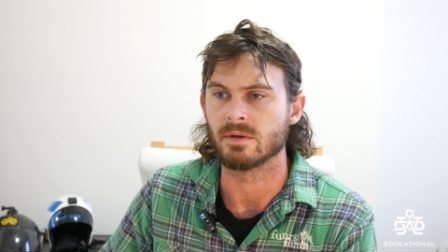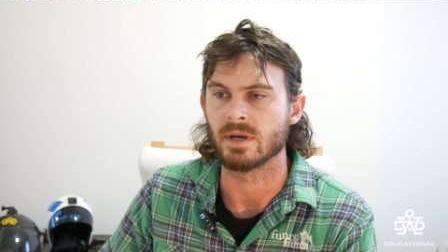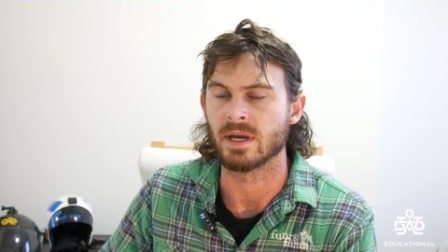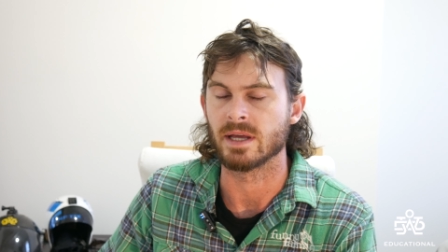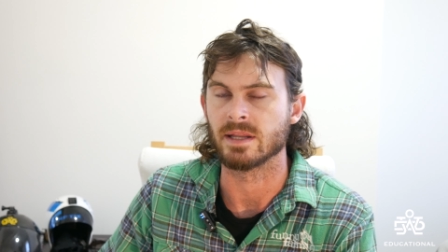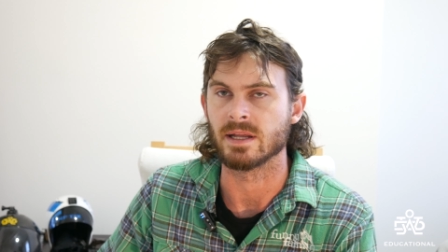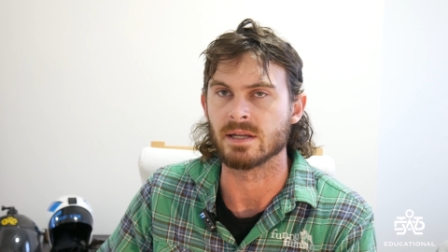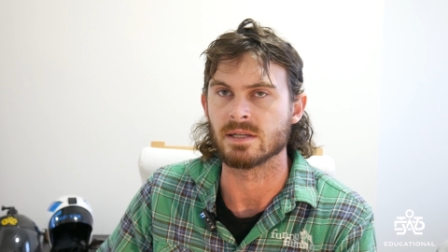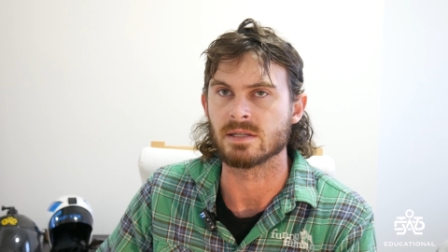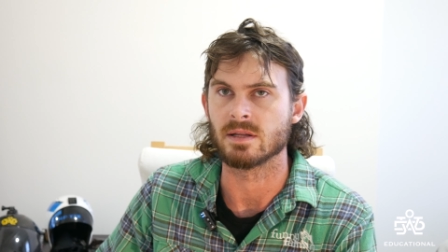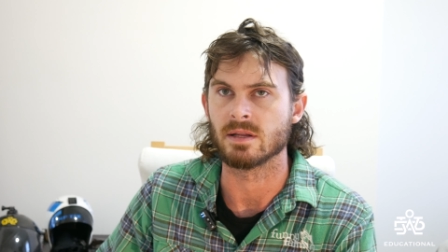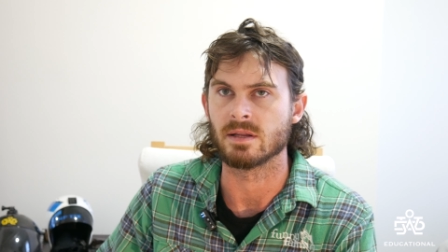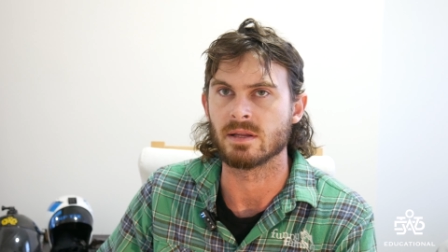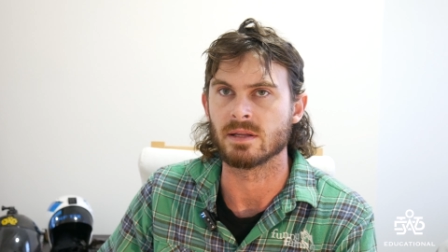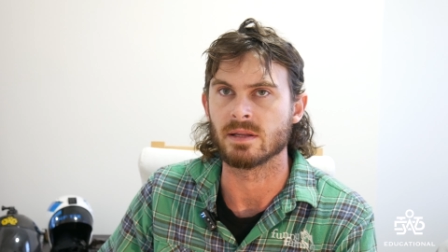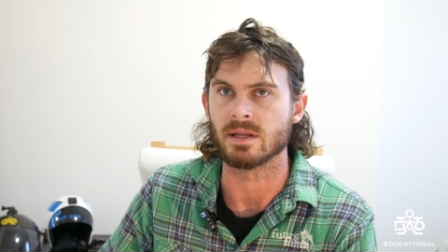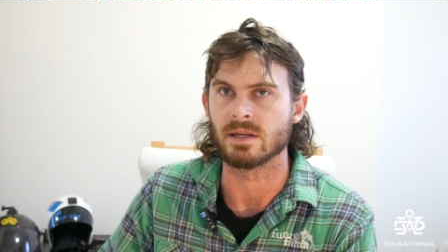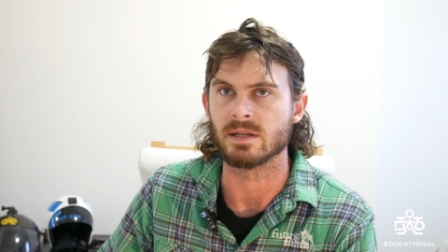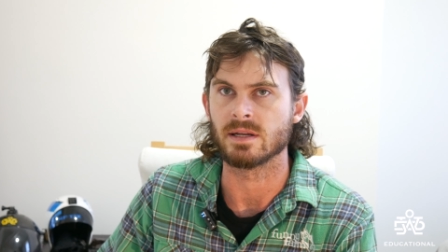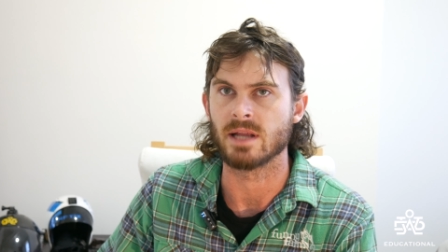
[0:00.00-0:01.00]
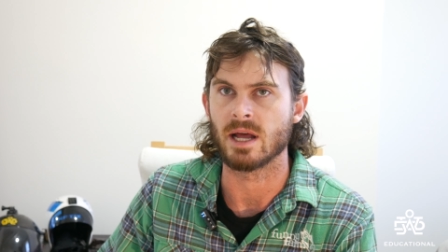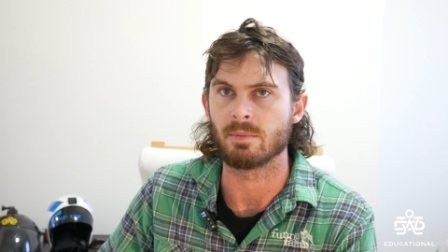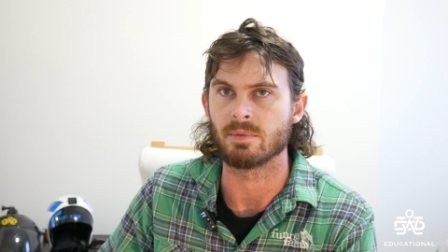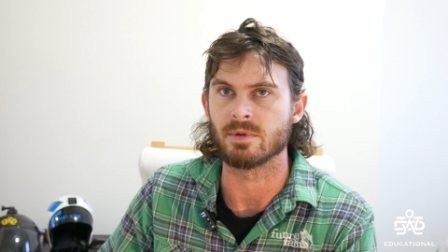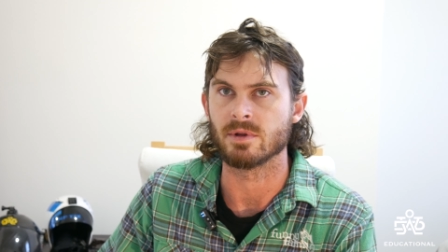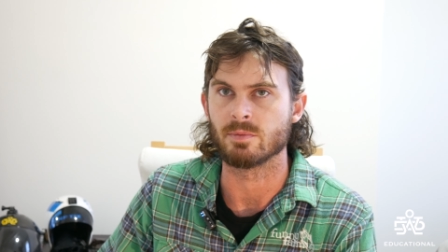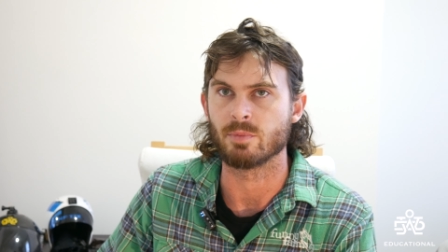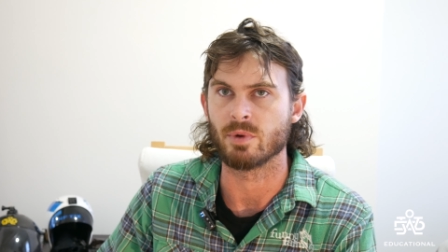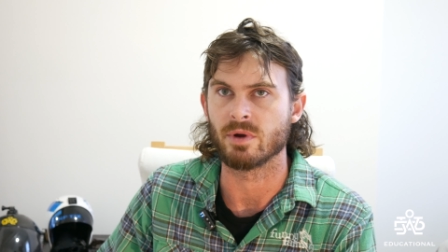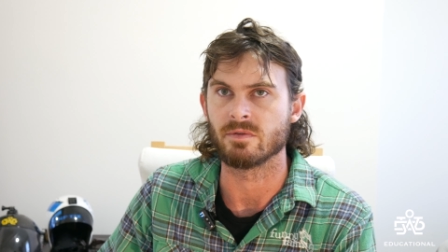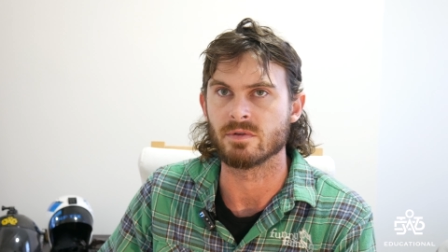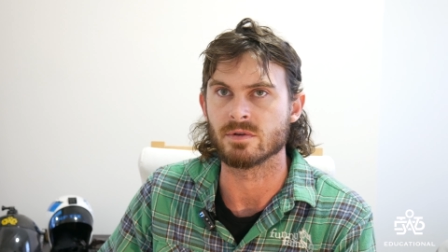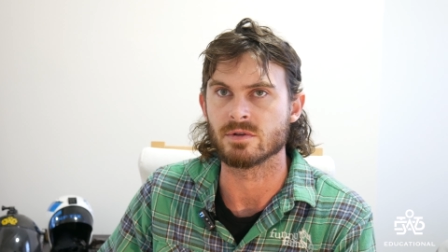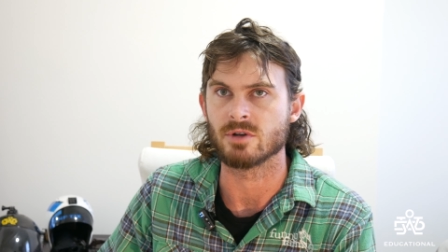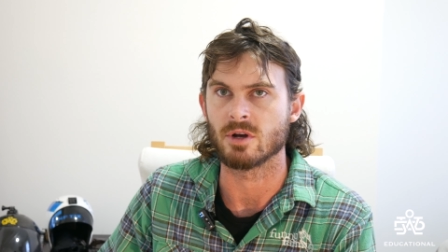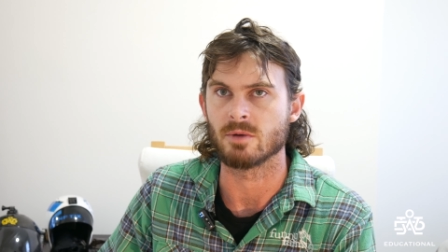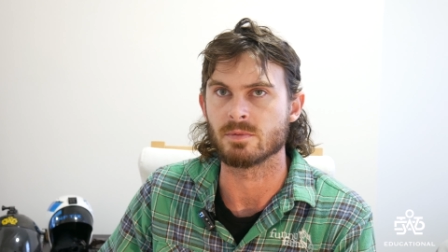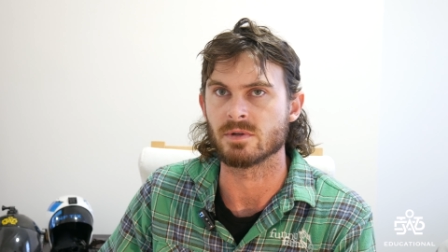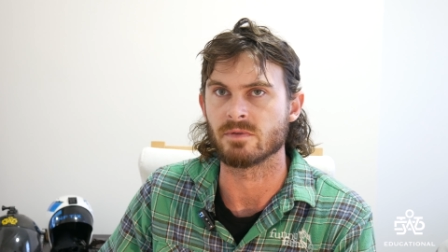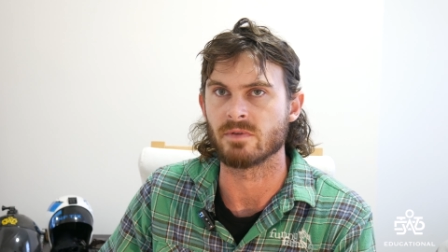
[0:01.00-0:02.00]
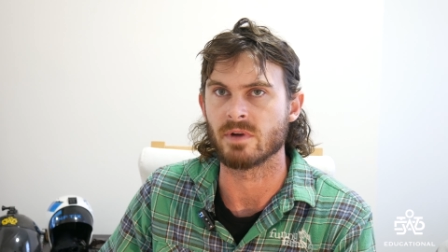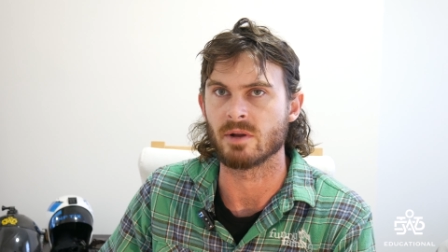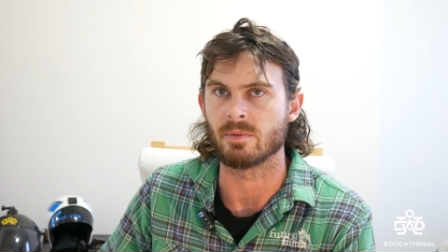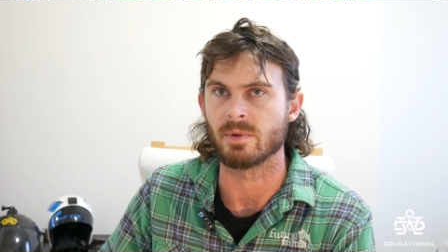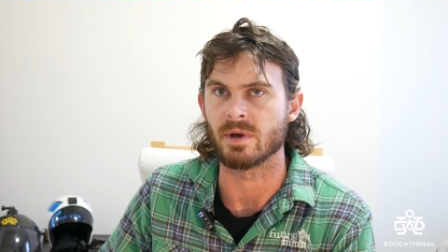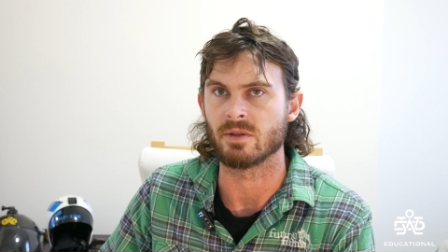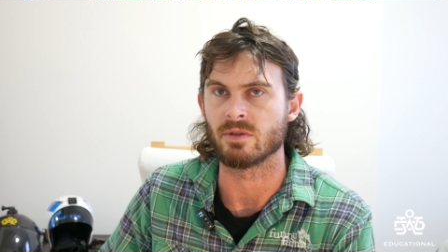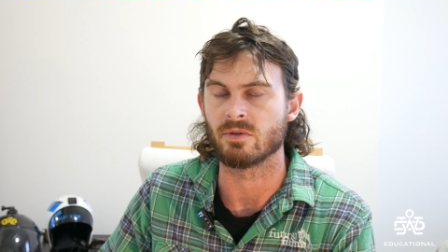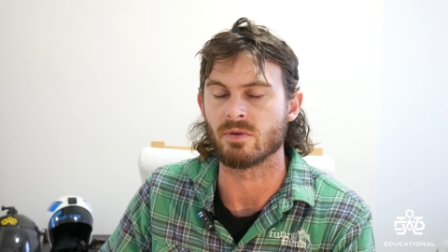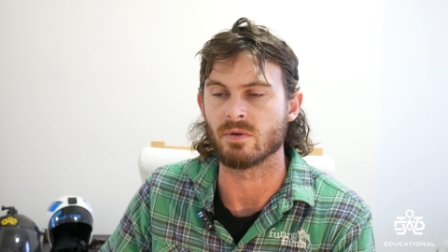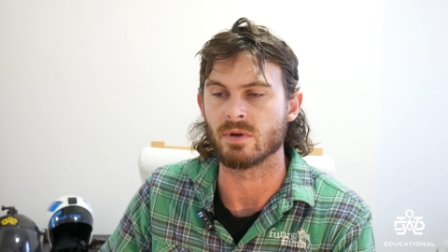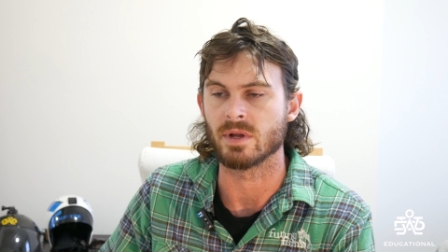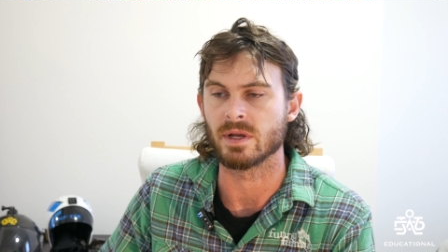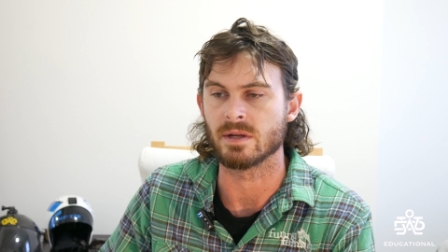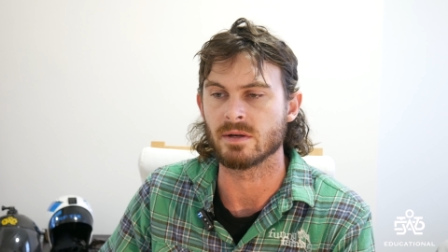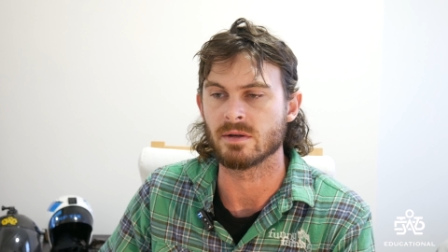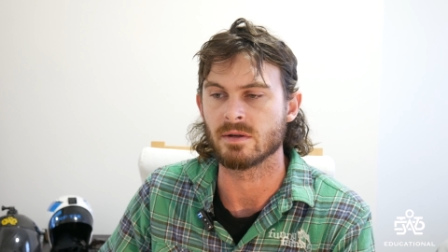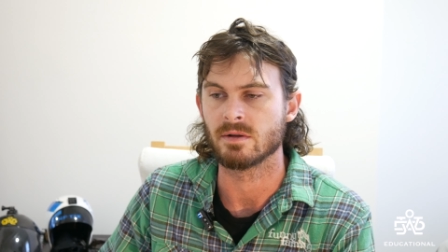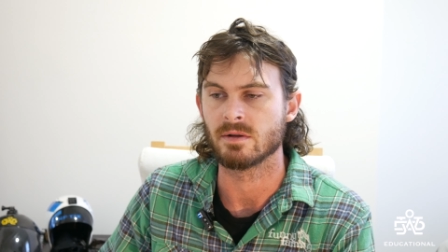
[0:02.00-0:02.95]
and that's the thing that did happen to the previous chops. I've had about 13